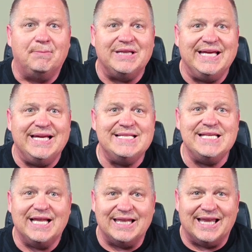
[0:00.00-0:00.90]

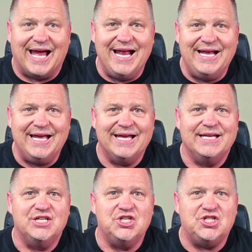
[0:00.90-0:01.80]
Please like,
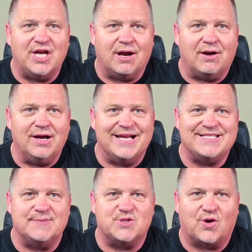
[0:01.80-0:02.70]
share,
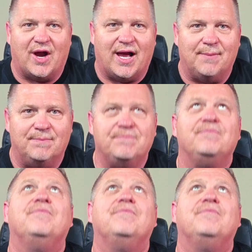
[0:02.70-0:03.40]
and subscribe.